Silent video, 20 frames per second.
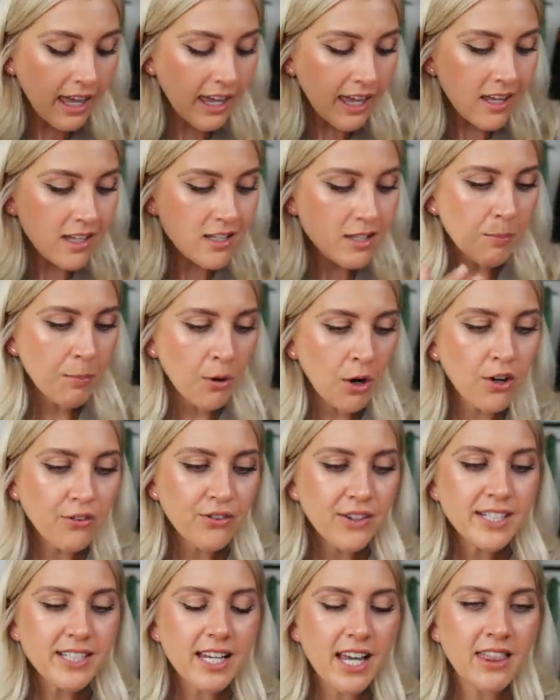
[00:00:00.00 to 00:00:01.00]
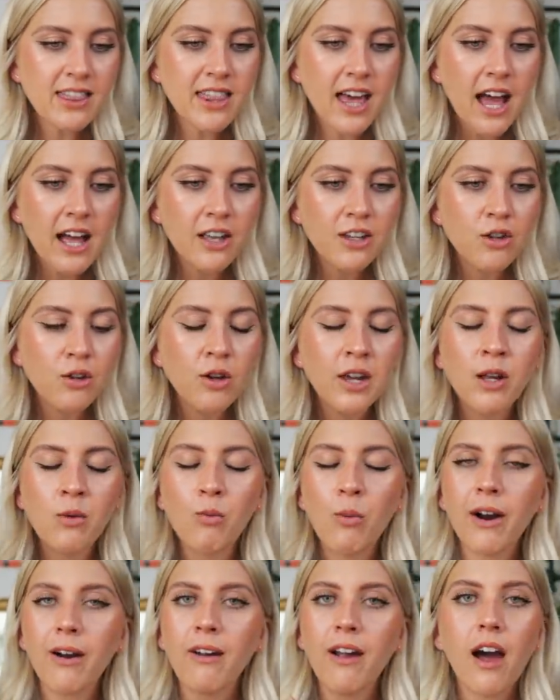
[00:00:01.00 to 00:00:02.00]
it is perfect in that you can
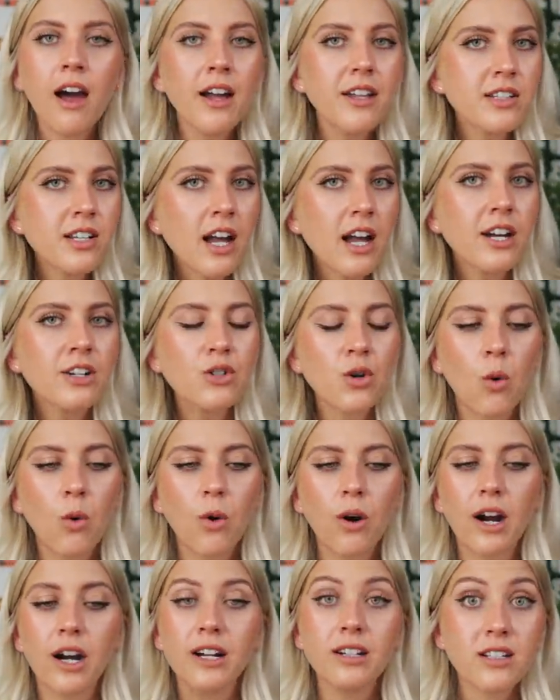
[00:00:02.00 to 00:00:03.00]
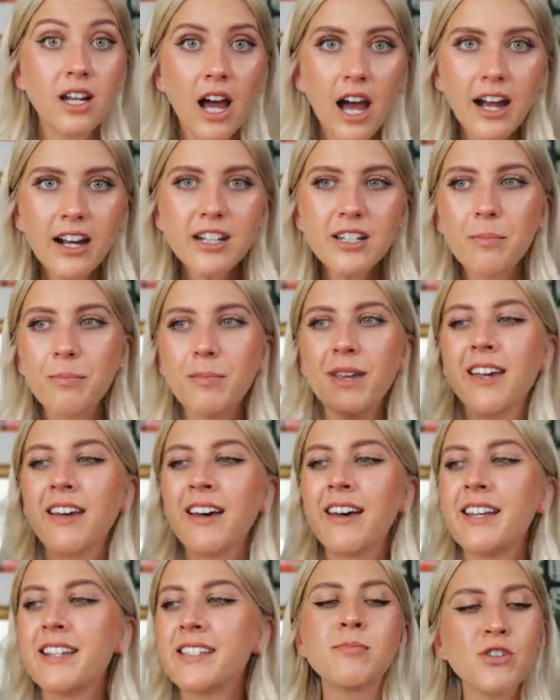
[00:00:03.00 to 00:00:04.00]
wear it untucked or tucked,
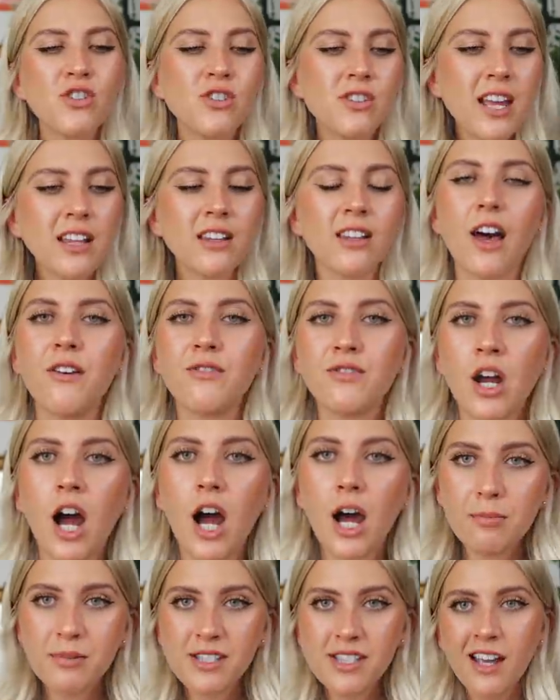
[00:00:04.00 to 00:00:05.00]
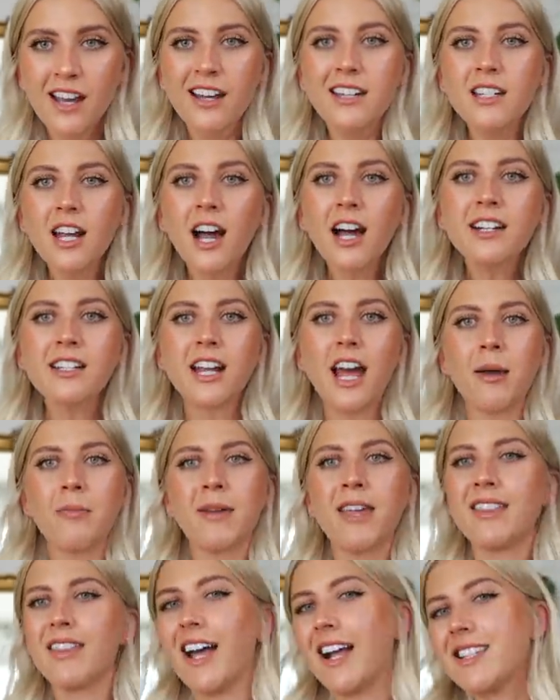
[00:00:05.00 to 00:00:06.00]
because as much as I love tops tucked, I
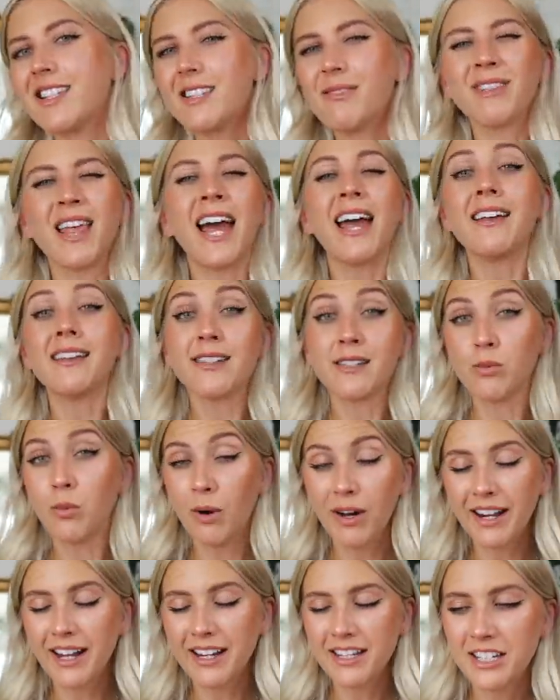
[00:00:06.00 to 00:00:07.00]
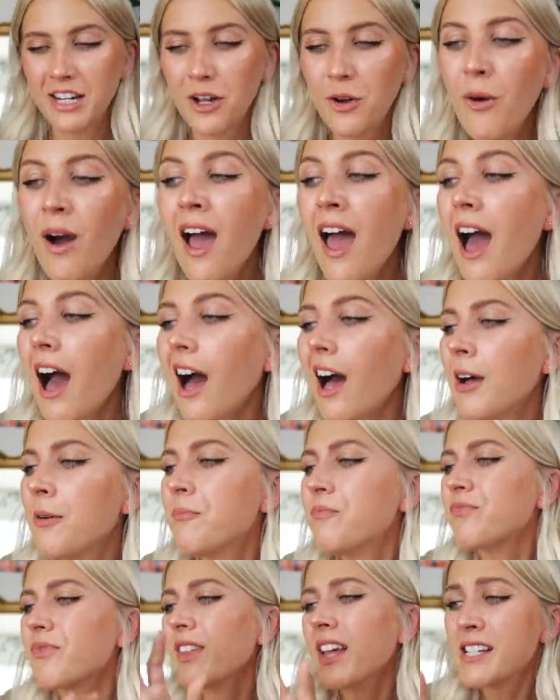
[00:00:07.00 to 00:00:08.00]
mean, that is what I do.
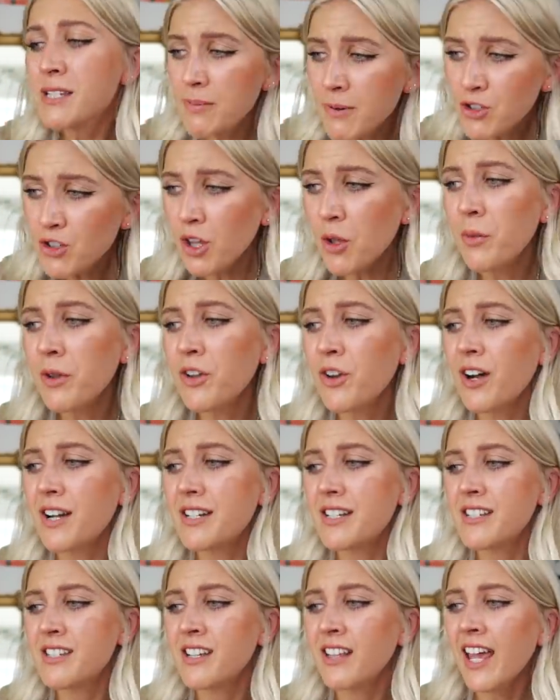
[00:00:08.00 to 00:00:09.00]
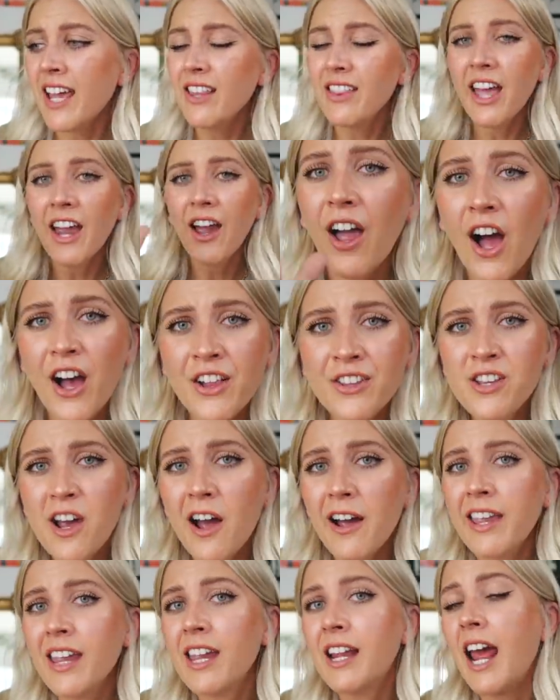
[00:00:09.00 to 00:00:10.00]
Especially when you're at Disneyland, like
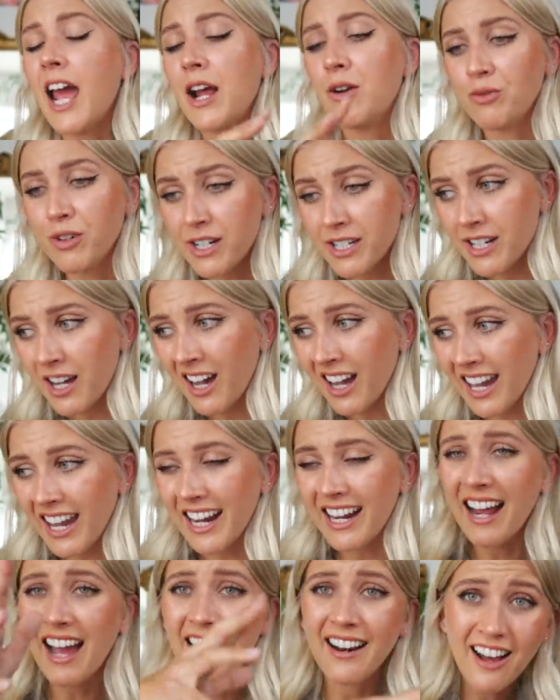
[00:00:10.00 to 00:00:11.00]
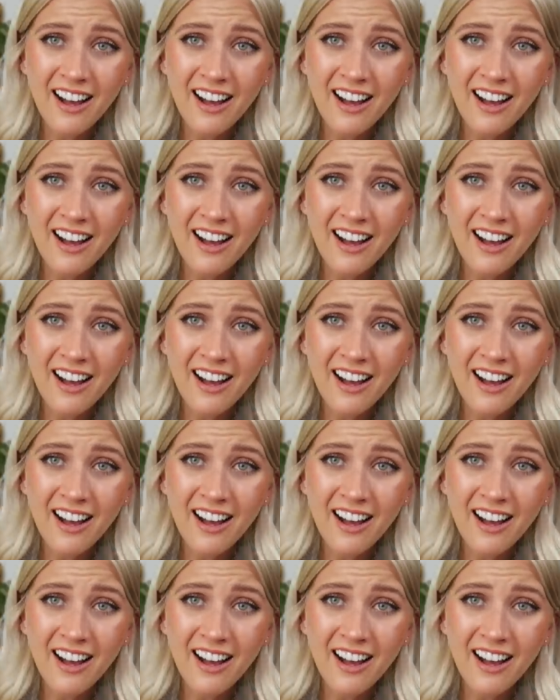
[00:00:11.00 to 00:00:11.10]
untucking and retucking and